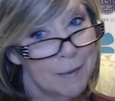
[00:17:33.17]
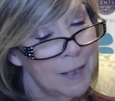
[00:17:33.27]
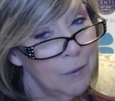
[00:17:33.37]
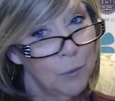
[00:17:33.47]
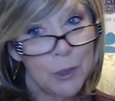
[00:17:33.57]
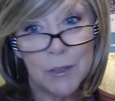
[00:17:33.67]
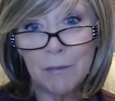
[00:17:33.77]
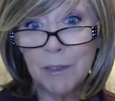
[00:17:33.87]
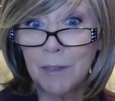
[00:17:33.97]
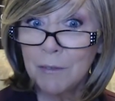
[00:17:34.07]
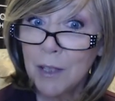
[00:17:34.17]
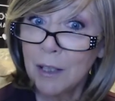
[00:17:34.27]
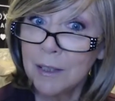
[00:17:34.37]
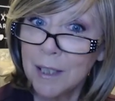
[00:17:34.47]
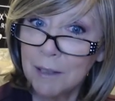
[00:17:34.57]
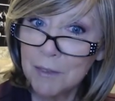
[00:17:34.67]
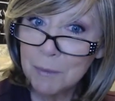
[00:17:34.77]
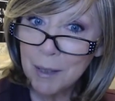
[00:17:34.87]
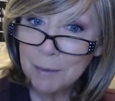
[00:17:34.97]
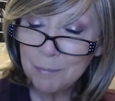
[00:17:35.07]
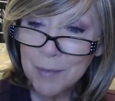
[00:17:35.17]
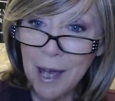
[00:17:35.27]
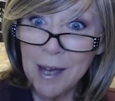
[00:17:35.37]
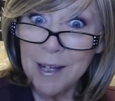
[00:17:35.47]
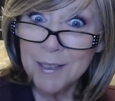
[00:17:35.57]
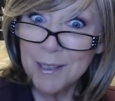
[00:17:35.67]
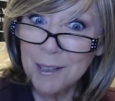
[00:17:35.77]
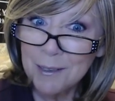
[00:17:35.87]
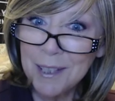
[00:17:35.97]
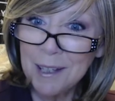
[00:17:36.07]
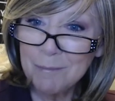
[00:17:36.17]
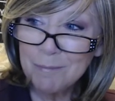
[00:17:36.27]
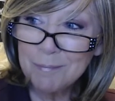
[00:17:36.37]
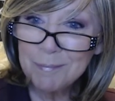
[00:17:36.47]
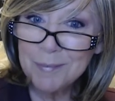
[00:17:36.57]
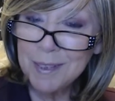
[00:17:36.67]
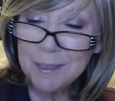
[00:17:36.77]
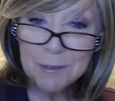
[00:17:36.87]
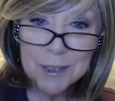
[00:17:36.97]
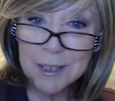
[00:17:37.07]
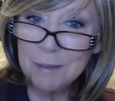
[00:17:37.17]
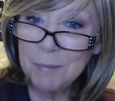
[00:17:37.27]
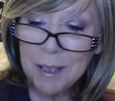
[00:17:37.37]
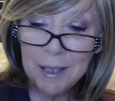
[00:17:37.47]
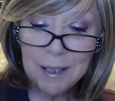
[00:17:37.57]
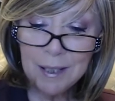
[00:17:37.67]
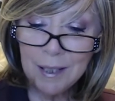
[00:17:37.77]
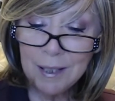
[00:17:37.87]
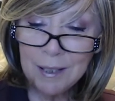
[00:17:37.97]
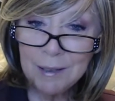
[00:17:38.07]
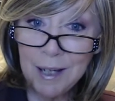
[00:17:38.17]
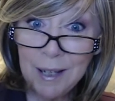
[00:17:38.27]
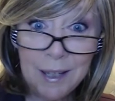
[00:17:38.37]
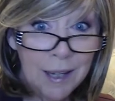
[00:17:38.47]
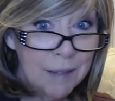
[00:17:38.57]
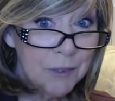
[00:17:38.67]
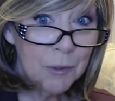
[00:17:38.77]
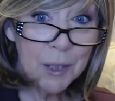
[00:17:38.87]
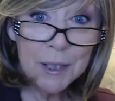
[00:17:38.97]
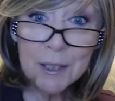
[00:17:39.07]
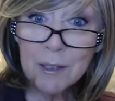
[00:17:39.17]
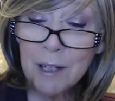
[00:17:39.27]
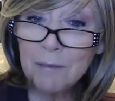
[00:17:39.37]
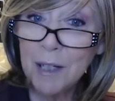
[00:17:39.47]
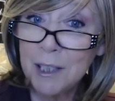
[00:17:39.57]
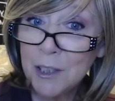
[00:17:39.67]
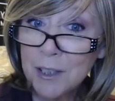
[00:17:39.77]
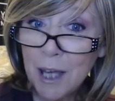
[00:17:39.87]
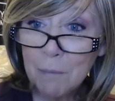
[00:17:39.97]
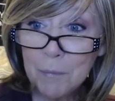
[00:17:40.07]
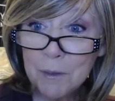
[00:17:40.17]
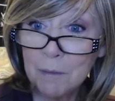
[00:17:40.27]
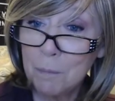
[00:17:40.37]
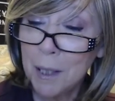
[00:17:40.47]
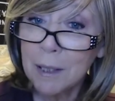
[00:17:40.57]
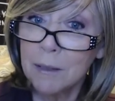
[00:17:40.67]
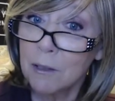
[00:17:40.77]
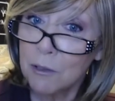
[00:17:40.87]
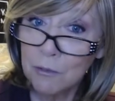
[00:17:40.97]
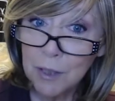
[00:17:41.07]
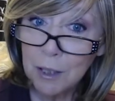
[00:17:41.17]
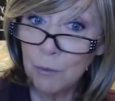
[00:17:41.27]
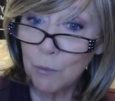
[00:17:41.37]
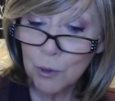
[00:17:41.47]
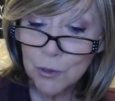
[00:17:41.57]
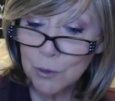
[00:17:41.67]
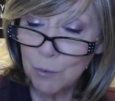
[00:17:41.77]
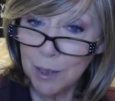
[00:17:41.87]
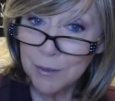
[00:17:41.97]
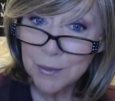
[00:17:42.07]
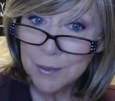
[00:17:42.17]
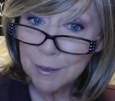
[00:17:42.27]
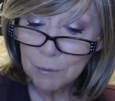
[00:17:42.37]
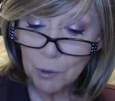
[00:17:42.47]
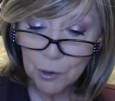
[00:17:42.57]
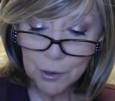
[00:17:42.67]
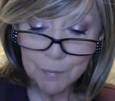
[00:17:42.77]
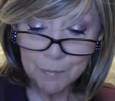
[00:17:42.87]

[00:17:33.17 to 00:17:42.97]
worth seventy-five dollars I ever spent. So yeah, it, to me, uh, I have no idea if I just happened to pick the three worst ones there were,